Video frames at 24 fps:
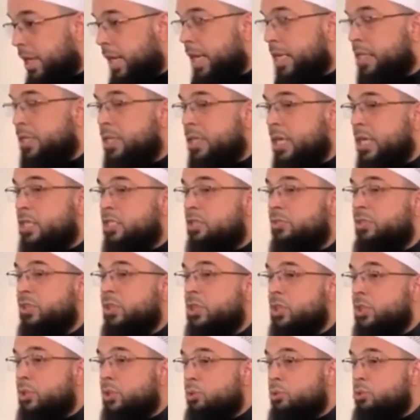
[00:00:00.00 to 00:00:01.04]
It's, it's for
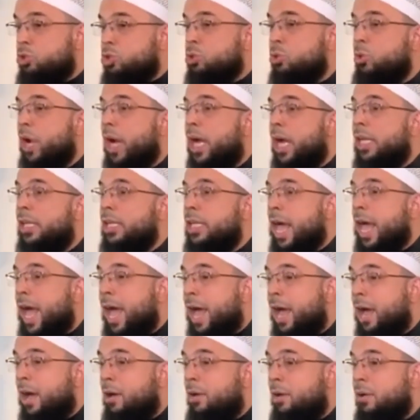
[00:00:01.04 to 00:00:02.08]
you to
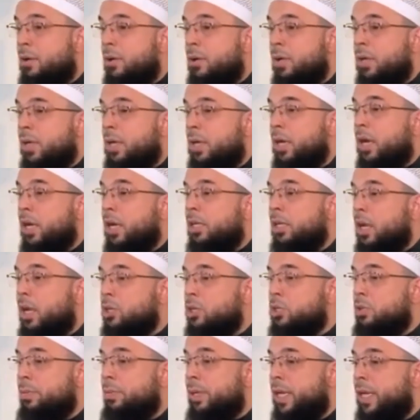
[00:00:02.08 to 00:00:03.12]
allow
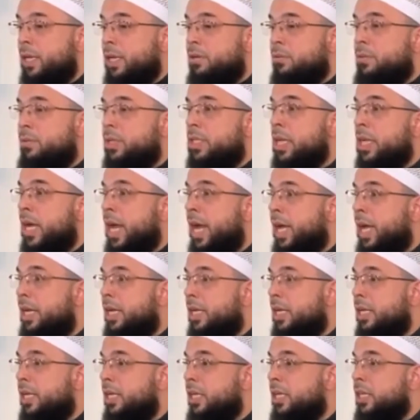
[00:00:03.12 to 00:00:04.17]
Allah subhanahu wa
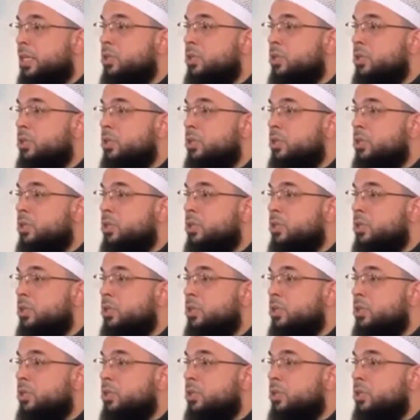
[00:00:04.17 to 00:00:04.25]
ta'ala